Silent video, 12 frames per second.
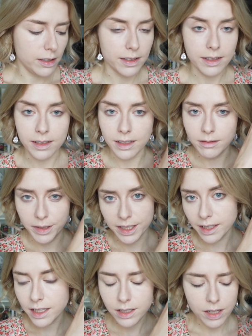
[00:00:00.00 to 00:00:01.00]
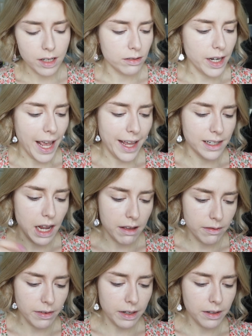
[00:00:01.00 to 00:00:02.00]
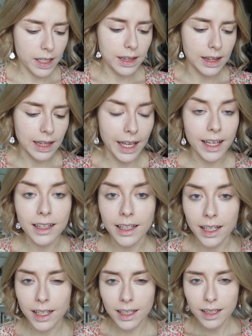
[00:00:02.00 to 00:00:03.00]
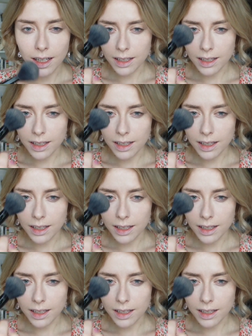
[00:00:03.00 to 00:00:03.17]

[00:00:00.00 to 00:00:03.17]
This is in my skin tone, and very lightly,